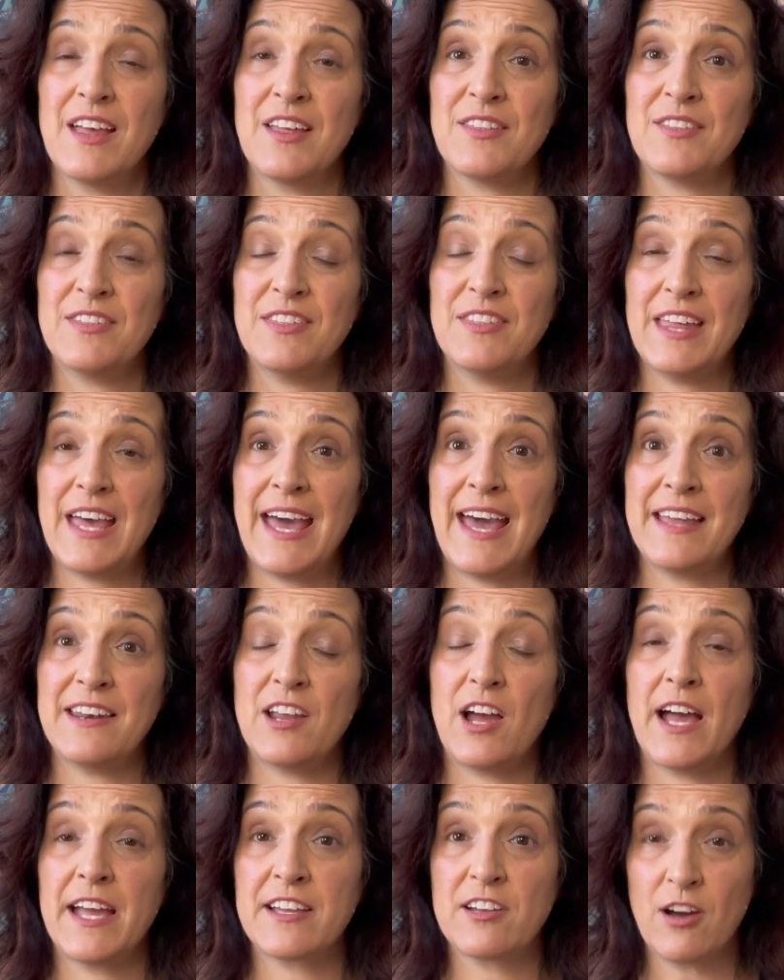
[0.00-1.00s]

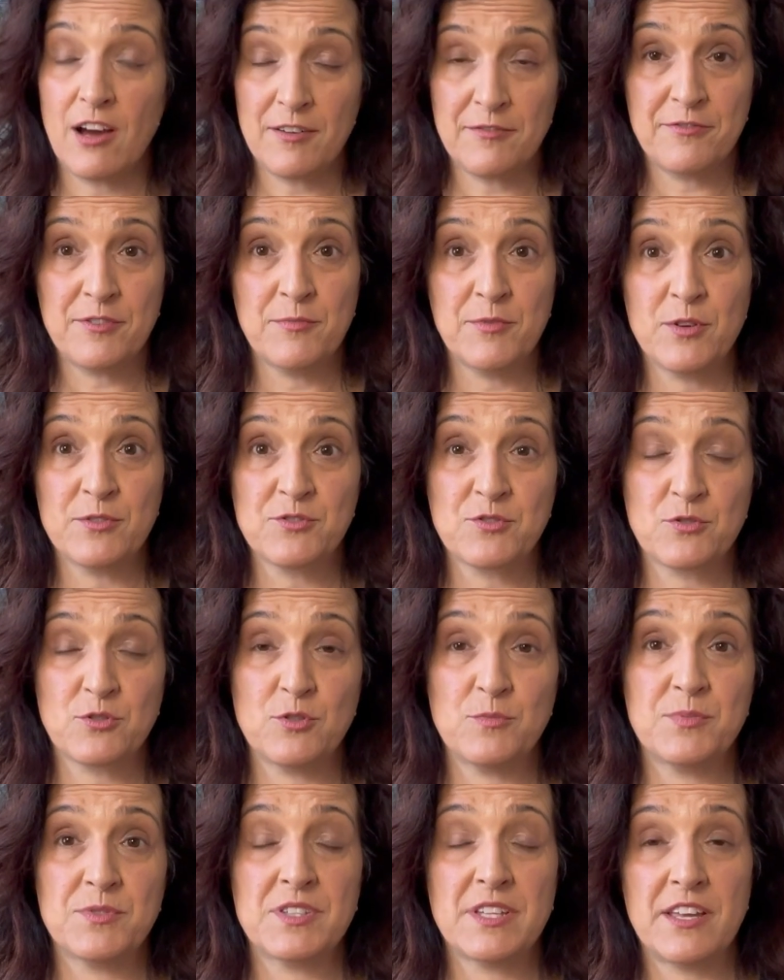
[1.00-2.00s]
that I got from those
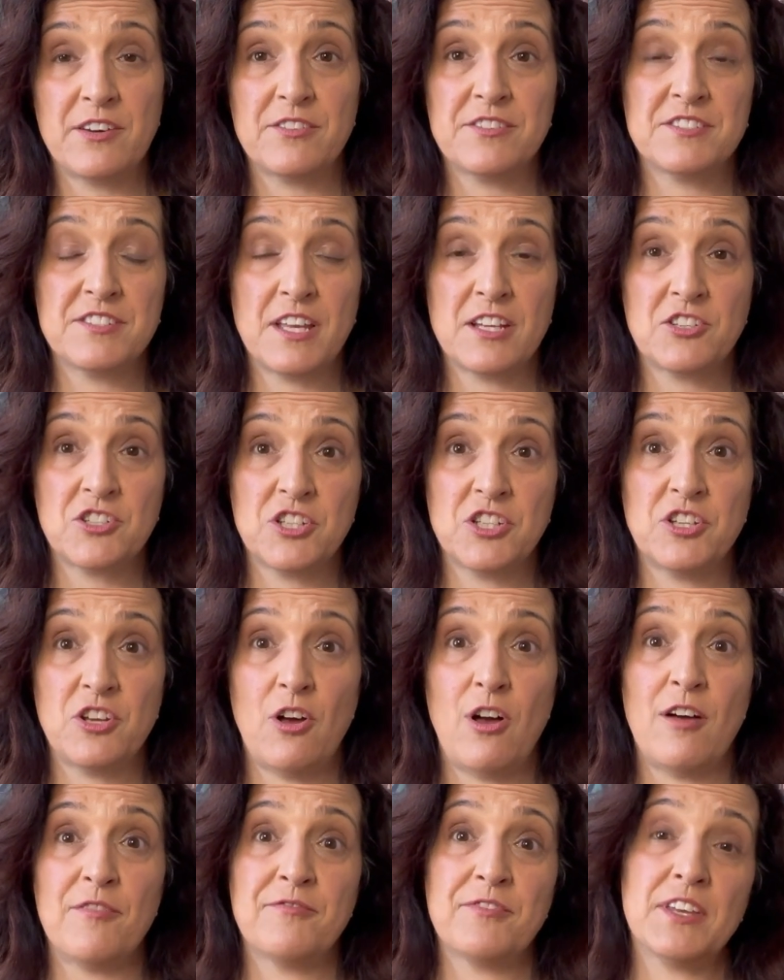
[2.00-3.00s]
groups that are sectioned
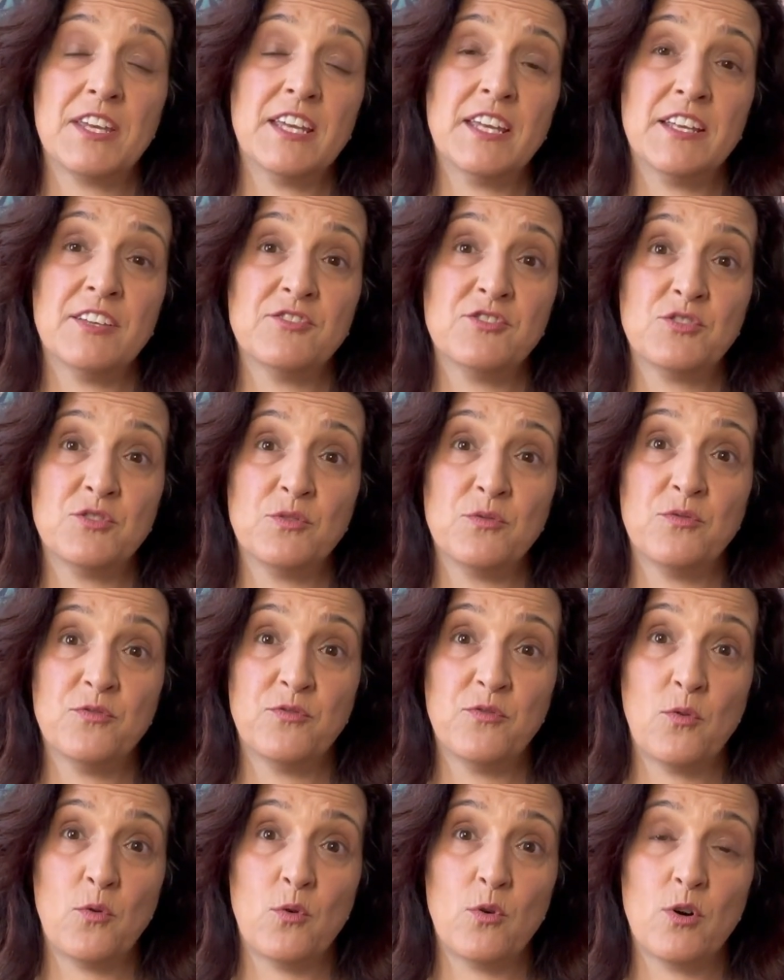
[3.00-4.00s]
off into
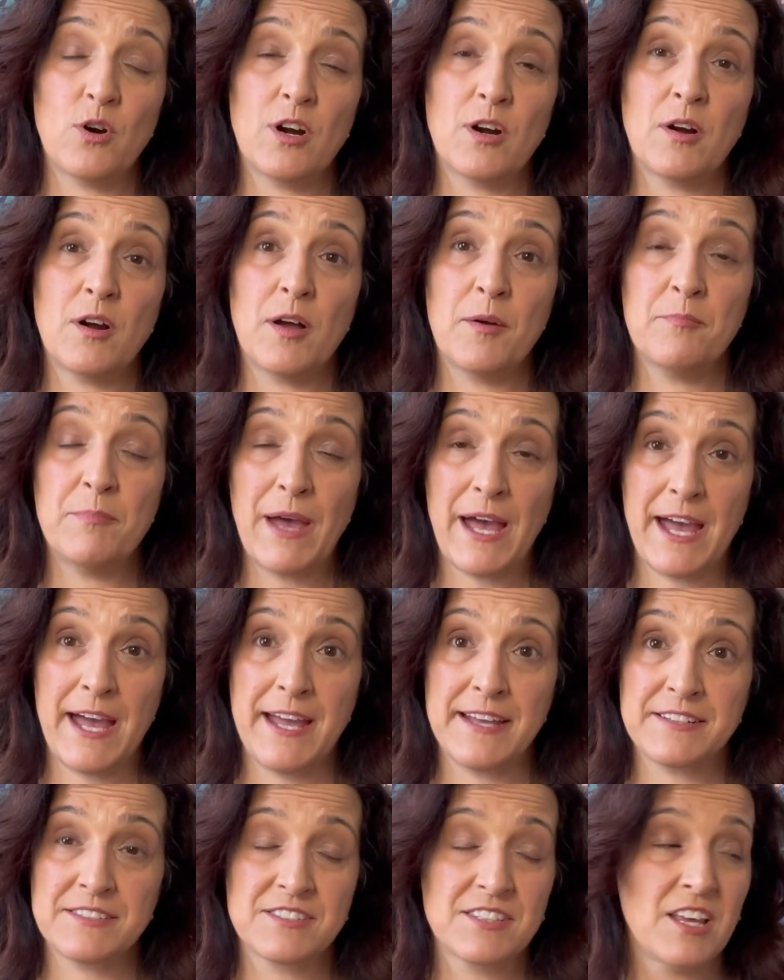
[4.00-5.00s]
4
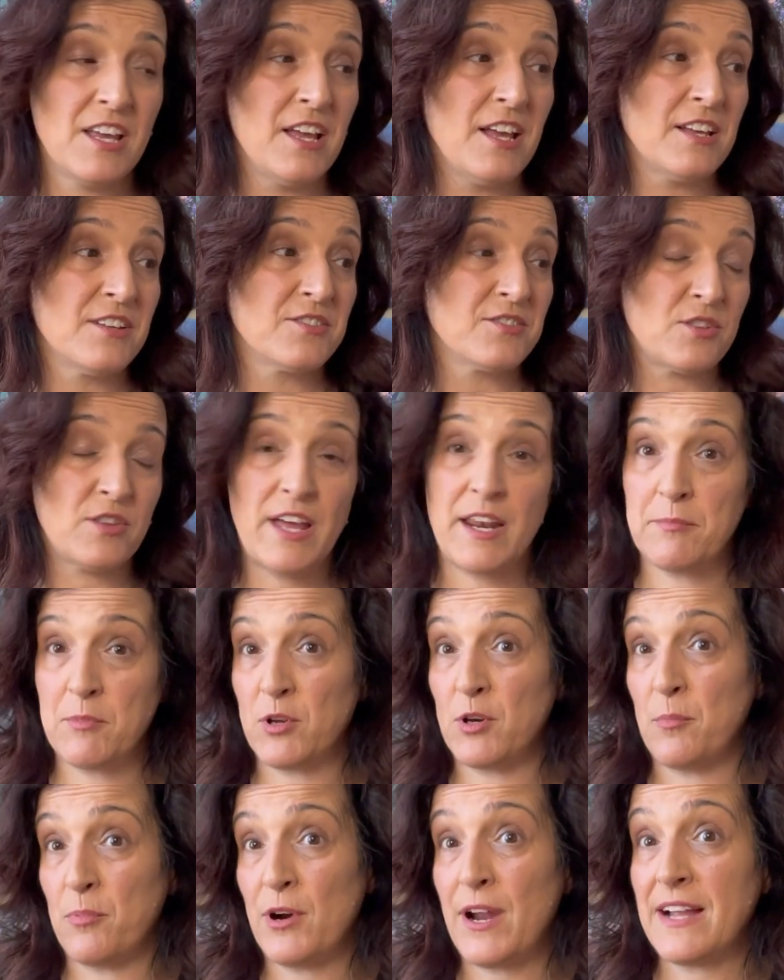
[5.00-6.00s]
bags so that I'm
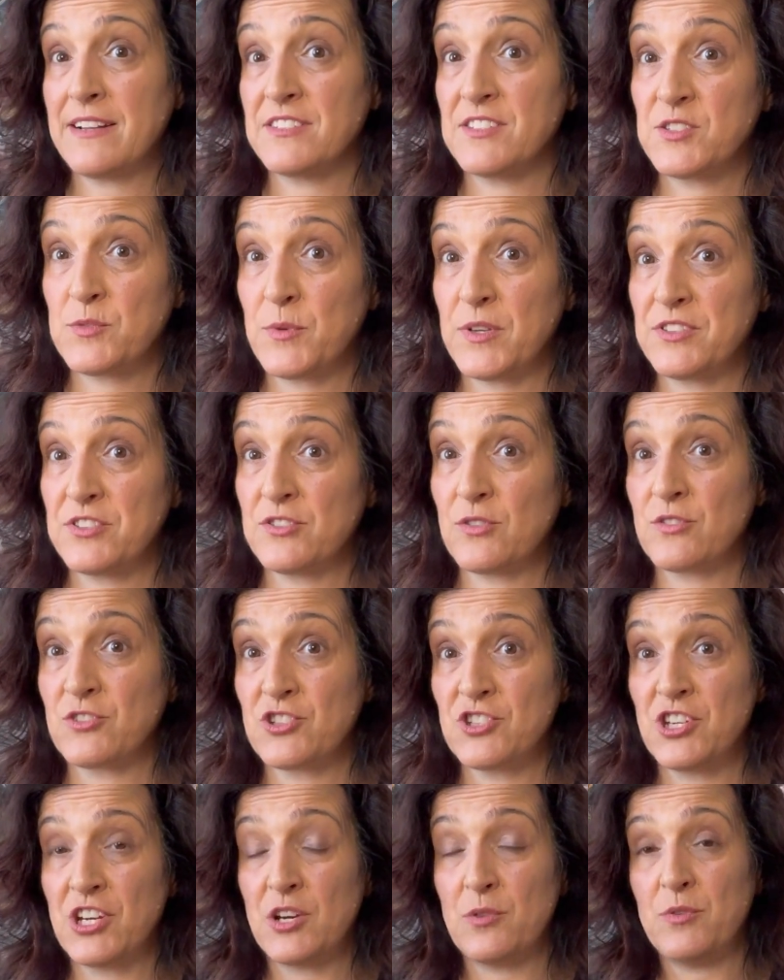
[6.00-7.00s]
going to practice with. So I'll
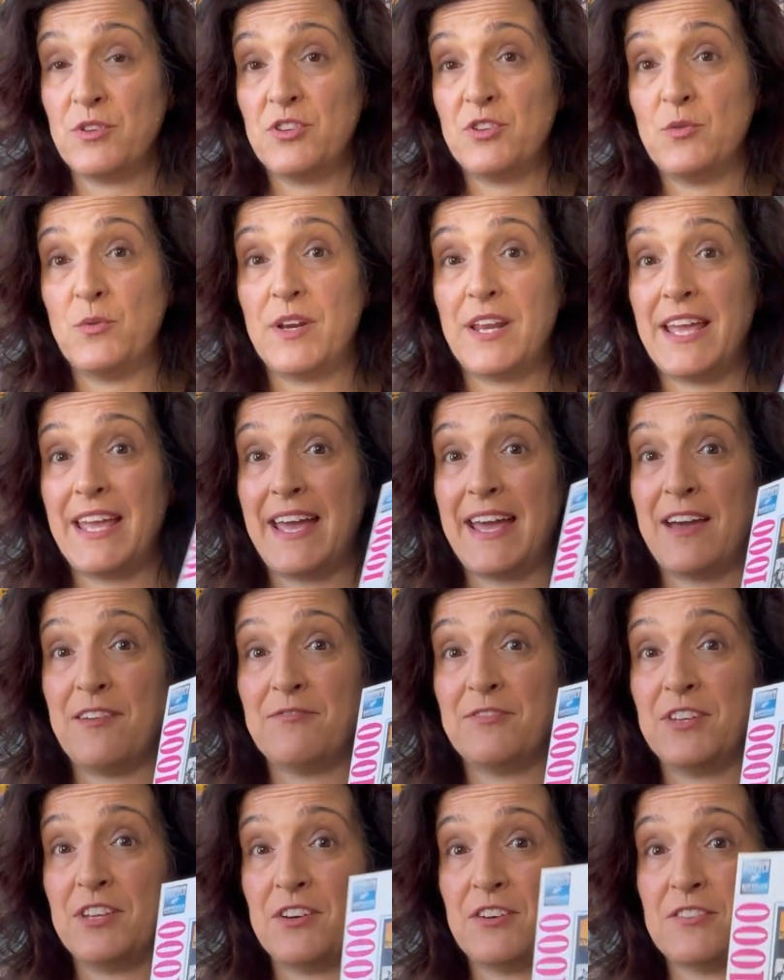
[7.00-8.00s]
share with you what I
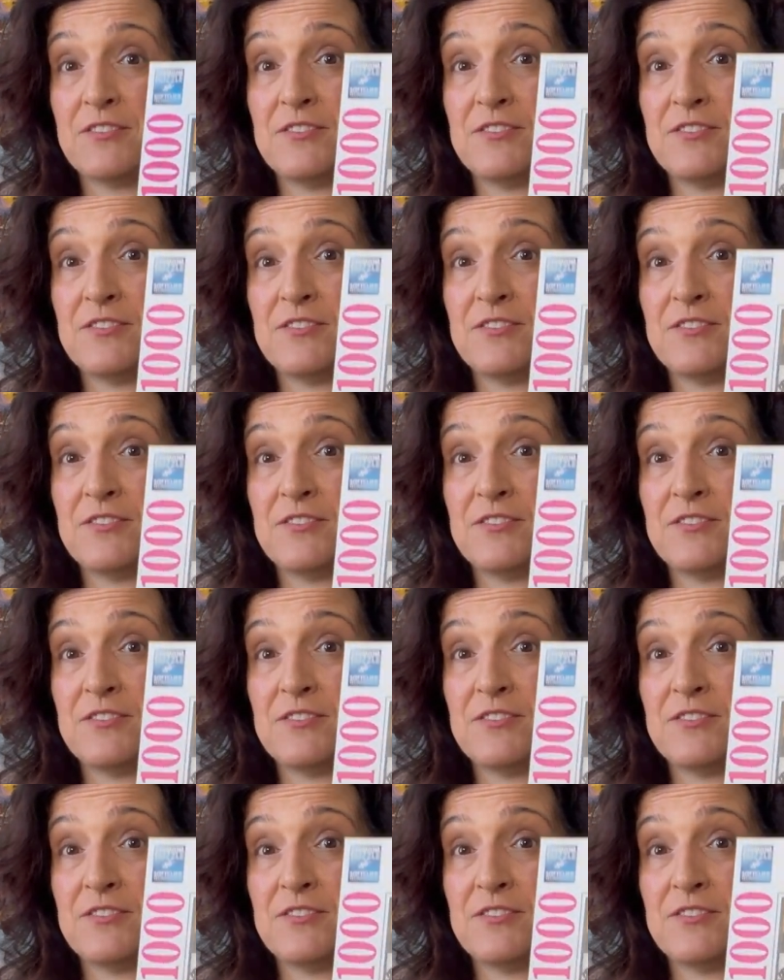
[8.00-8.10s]
have here.